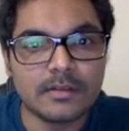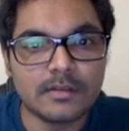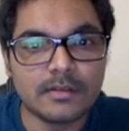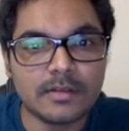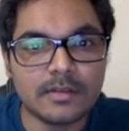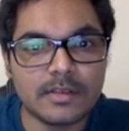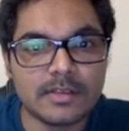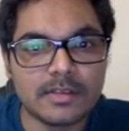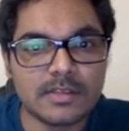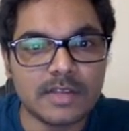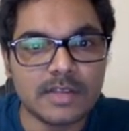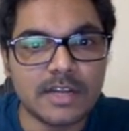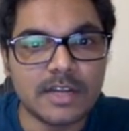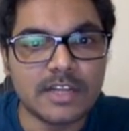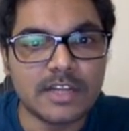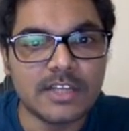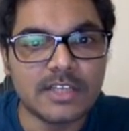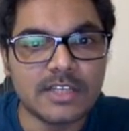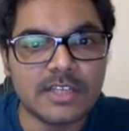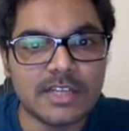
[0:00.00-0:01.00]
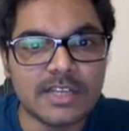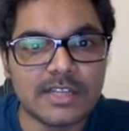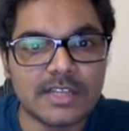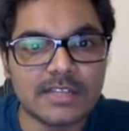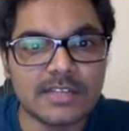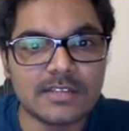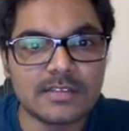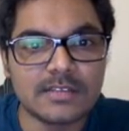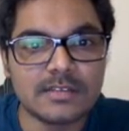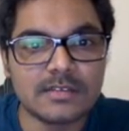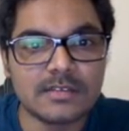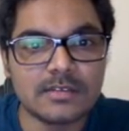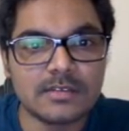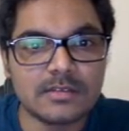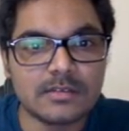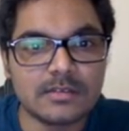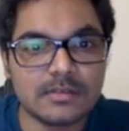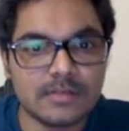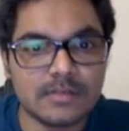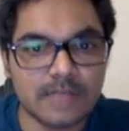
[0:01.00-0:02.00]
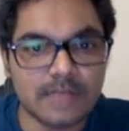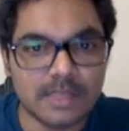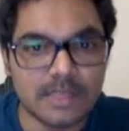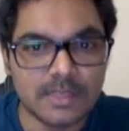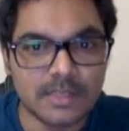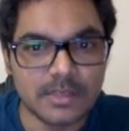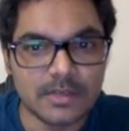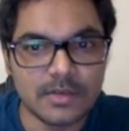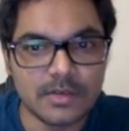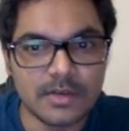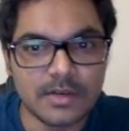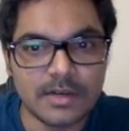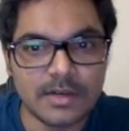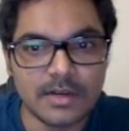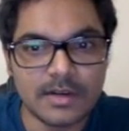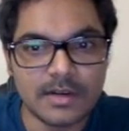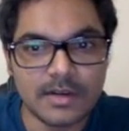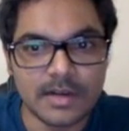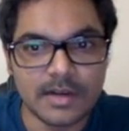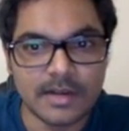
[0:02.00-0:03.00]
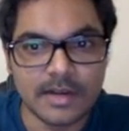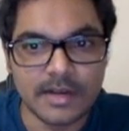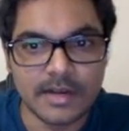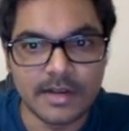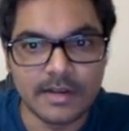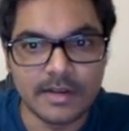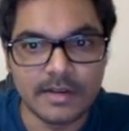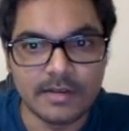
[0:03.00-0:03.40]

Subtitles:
this condition gets executed and